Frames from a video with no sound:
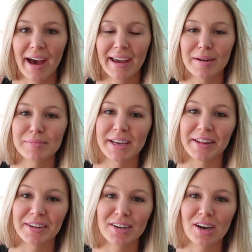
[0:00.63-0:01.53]
Hi, I'm
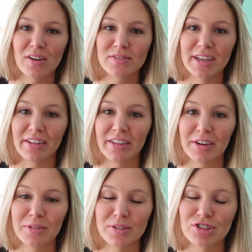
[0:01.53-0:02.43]
Taylor of
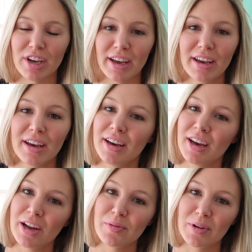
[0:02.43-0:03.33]
Taylor Lynn Crochet,
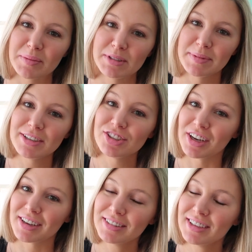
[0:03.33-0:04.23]
and welcome to my
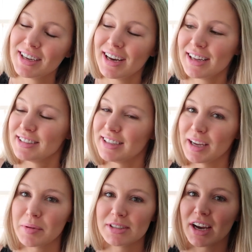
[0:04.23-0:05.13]
channel.
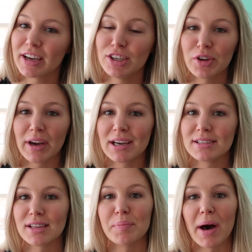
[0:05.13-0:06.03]
Today I'm going to be talking to you
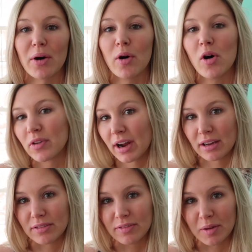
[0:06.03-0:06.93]
guys about
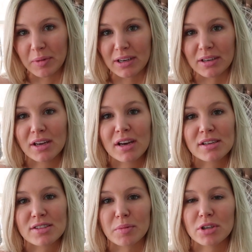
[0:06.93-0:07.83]
overhead filming.
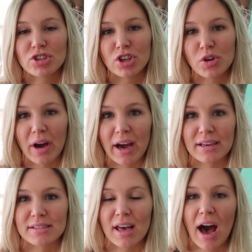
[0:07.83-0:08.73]
So I'm going to show you
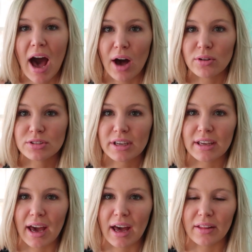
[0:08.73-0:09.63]
guys how
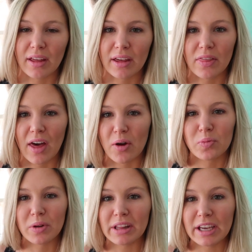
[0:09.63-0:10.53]
to get like
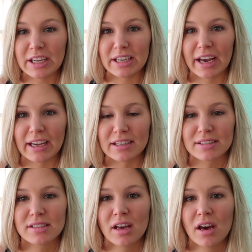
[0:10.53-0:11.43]
that really
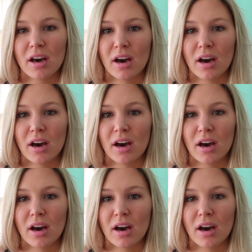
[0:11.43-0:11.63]
nice